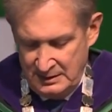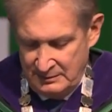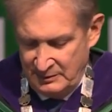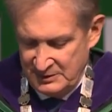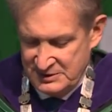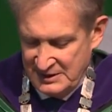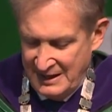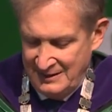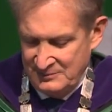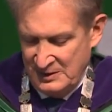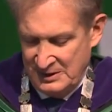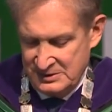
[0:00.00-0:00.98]
But
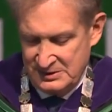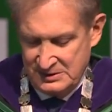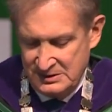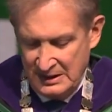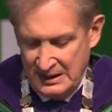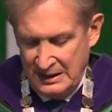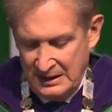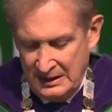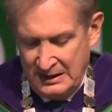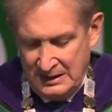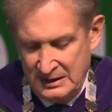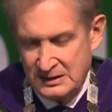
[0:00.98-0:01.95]
sameness
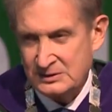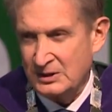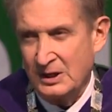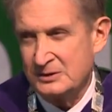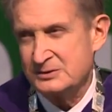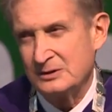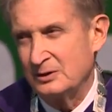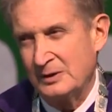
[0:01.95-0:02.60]
is also